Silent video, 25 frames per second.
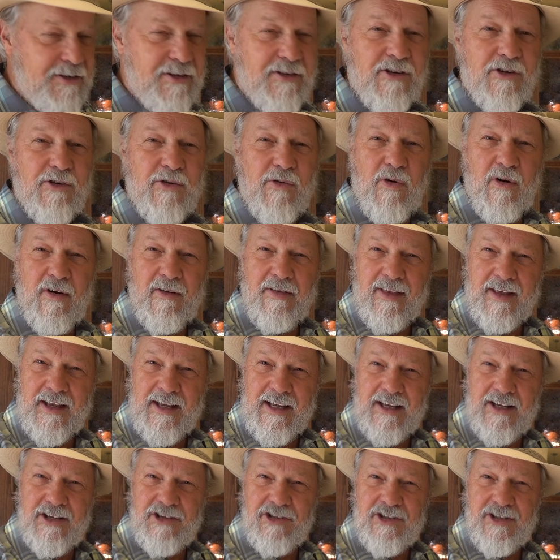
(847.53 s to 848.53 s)
to the
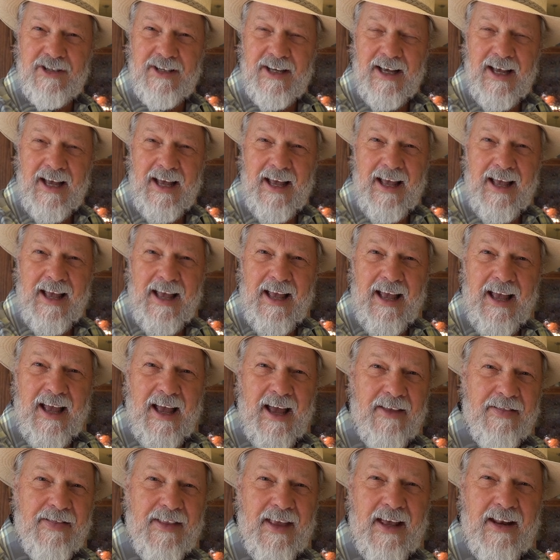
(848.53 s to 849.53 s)
northeast,
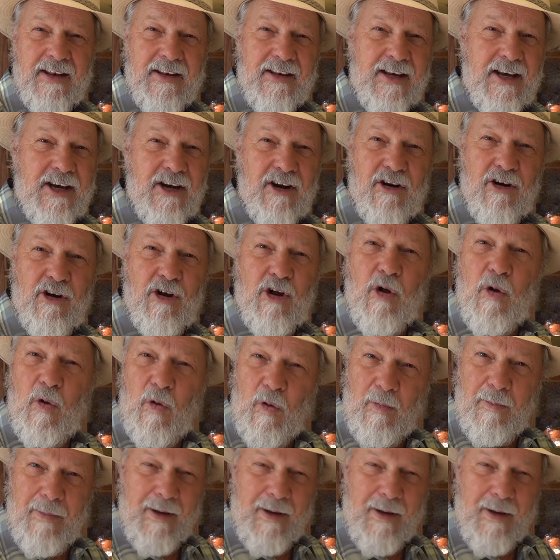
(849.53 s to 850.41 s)
and then near Coal